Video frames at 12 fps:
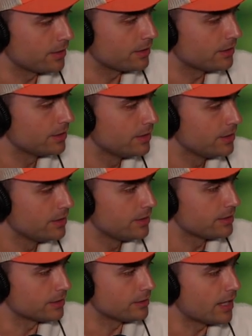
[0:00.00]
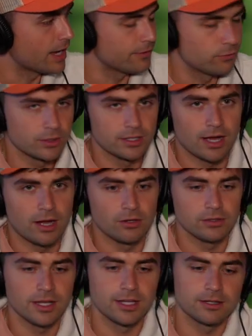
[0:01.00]
the the live when
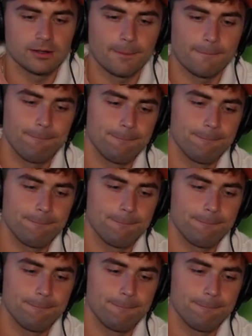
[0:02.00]
I'll like